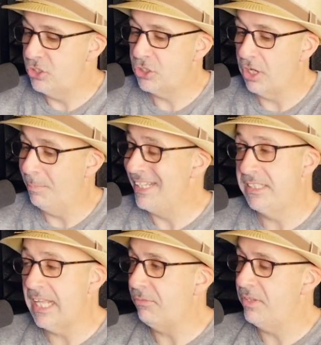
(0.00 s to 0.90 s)
And some, but
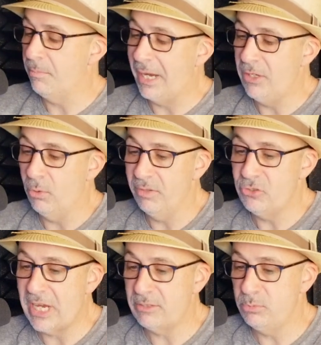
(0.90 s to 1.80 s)
it's definitely the minority
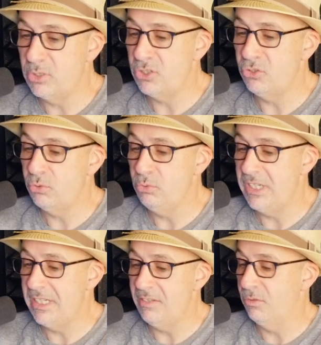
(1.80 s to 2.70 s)
of jazz musicians who
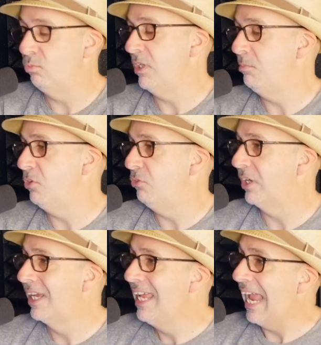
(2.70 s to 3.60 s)
didn't even read
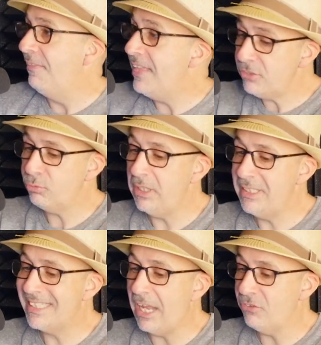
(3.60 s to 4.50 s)
music. And this really,
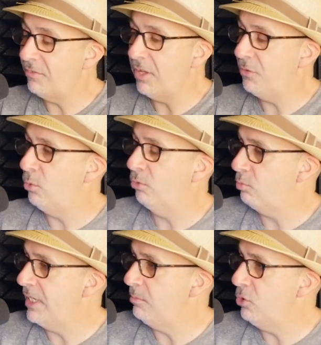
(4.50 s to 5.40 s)
scales have nothing to do with
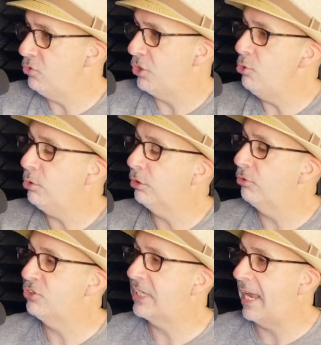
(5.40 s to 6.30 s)
reading music. You could
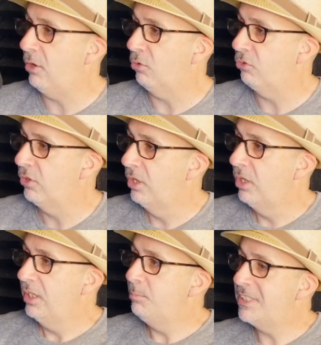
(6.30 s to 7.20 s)
learn scales.
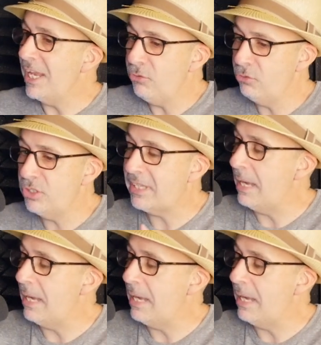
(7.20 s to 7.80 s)
Scales are just